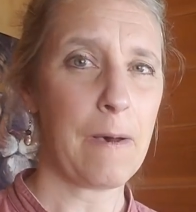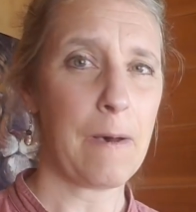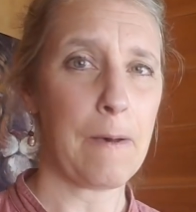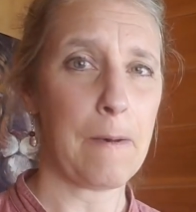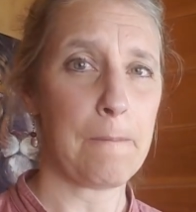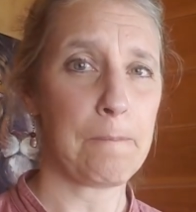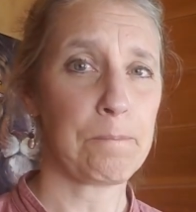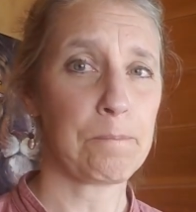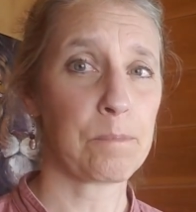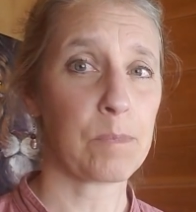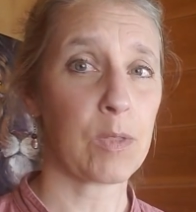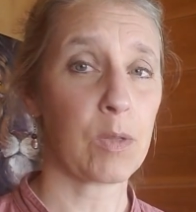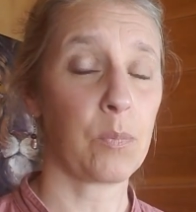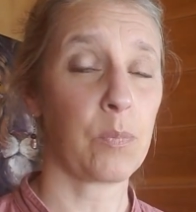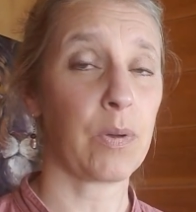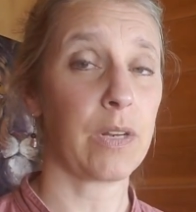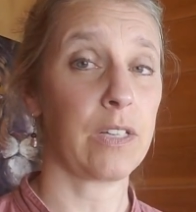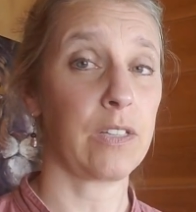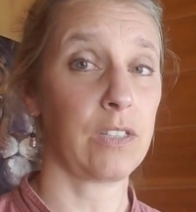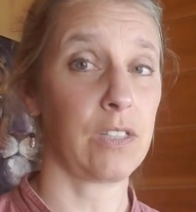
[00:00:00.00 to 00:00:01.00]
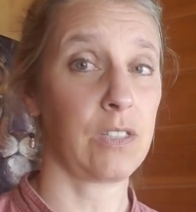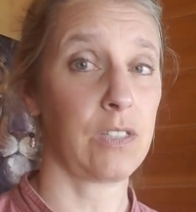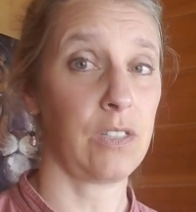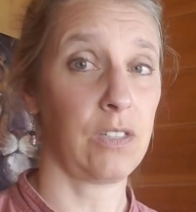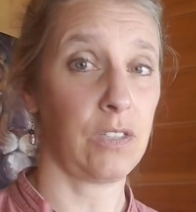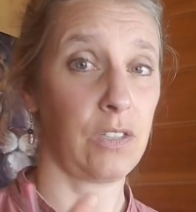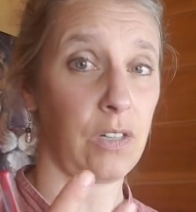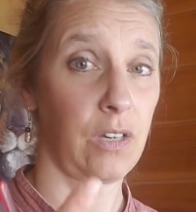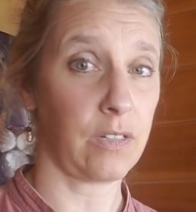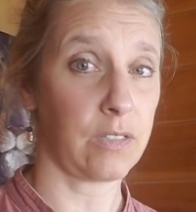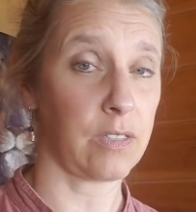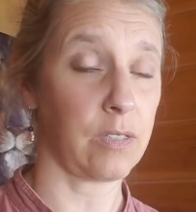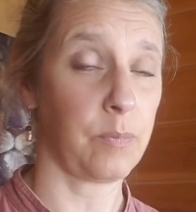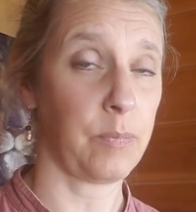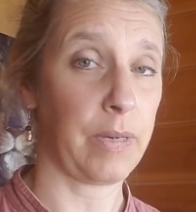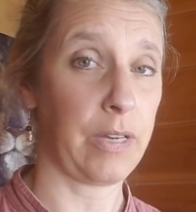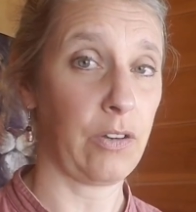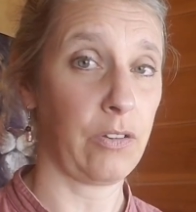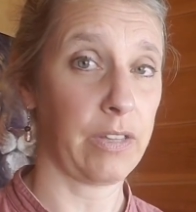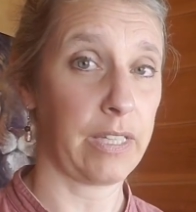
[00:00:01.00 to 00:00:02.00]
Um, but it, it talks
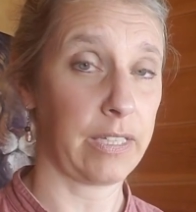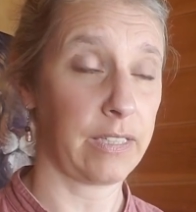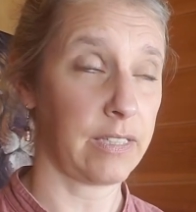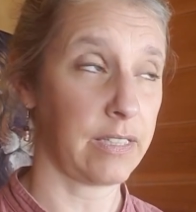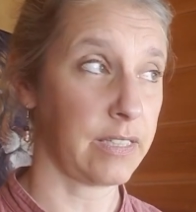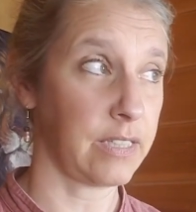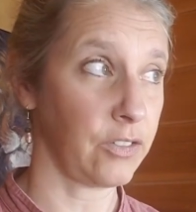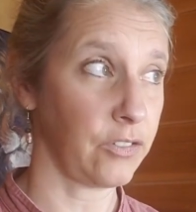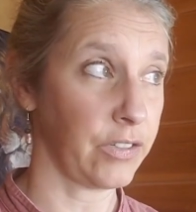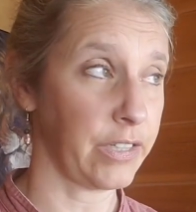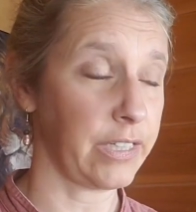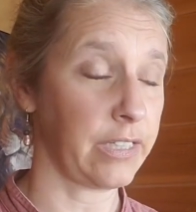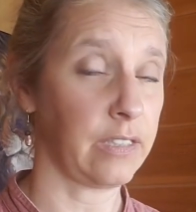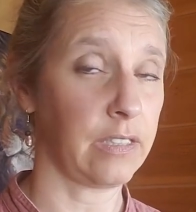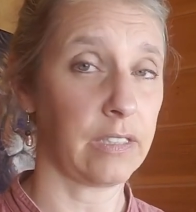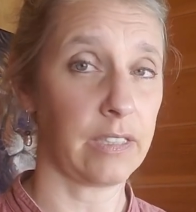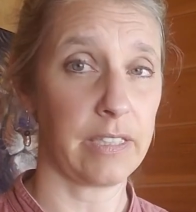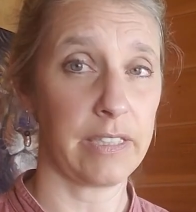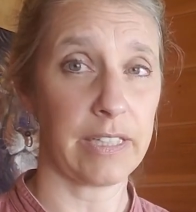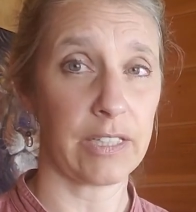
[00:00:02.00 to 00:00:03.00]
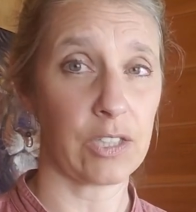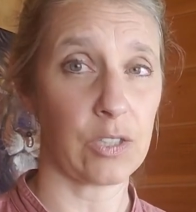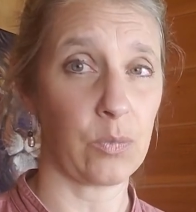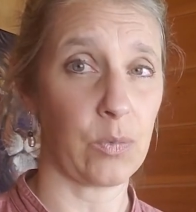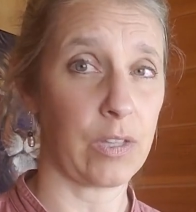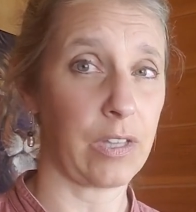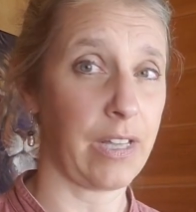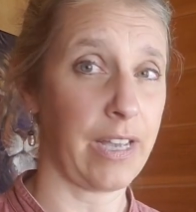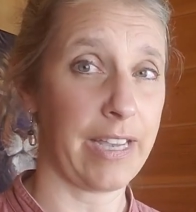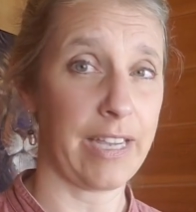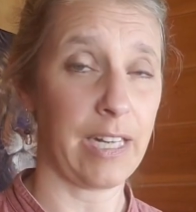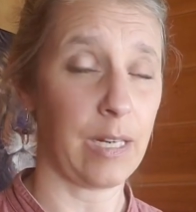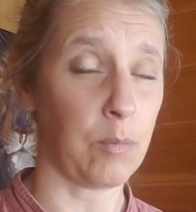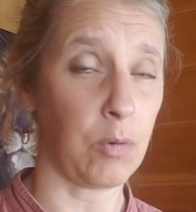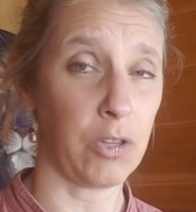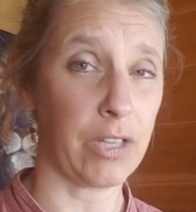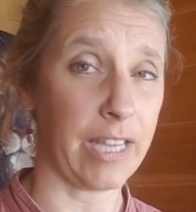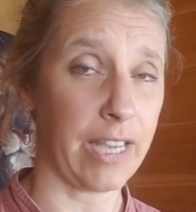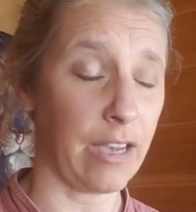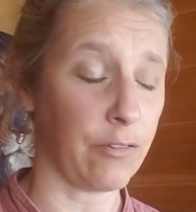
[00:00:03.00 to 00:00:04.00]
about that Sirian connection with lion.
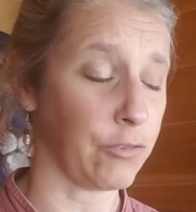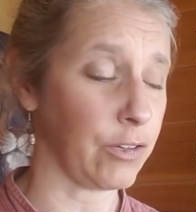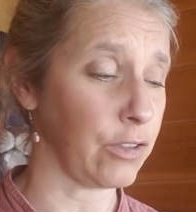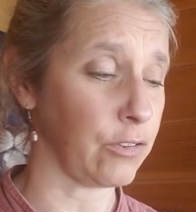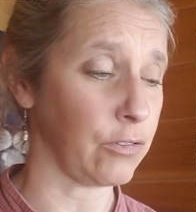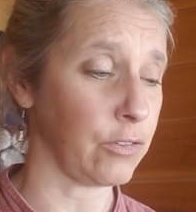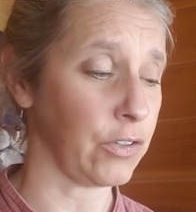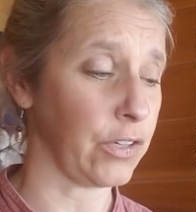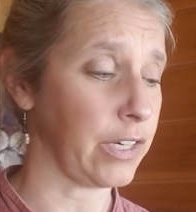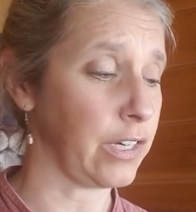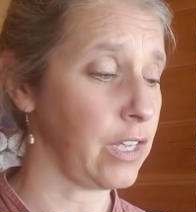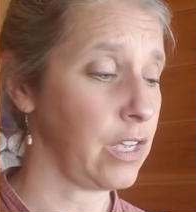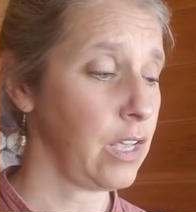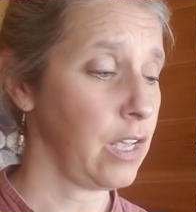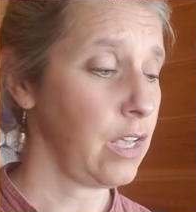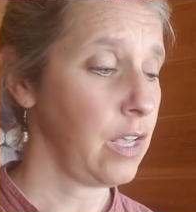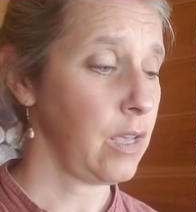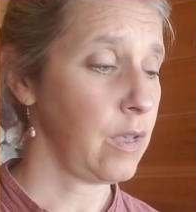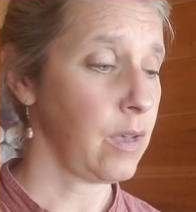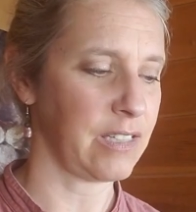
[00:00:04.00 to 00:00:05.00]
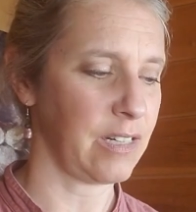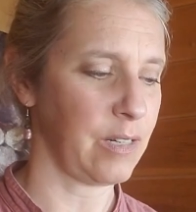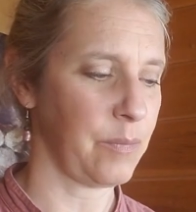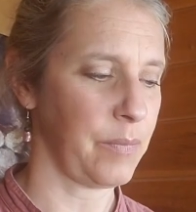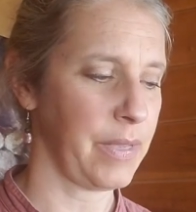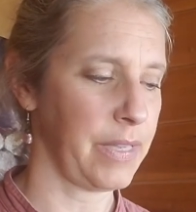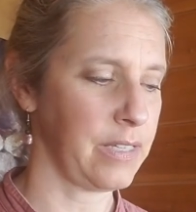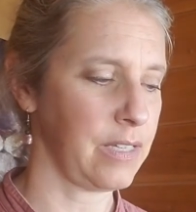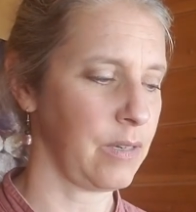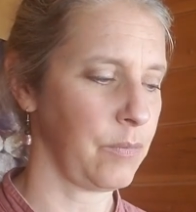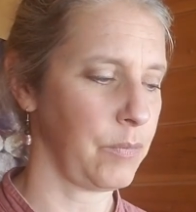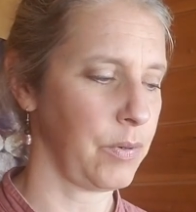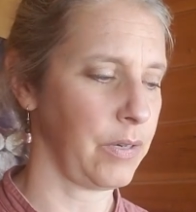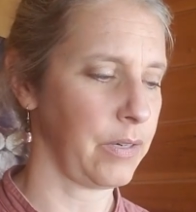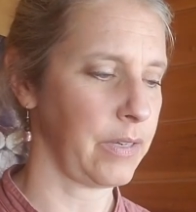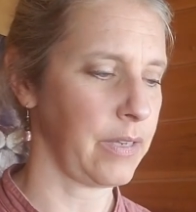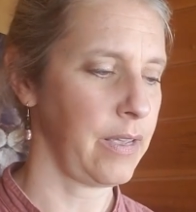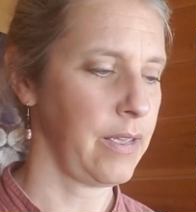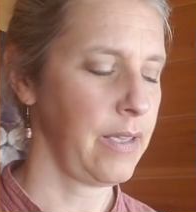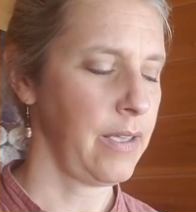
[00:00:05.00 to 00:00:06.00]
I'm only halfway through it. It's an amazing
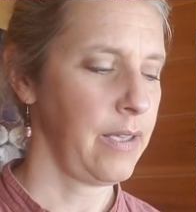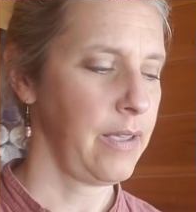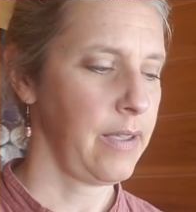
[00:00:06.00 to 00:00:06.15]
book.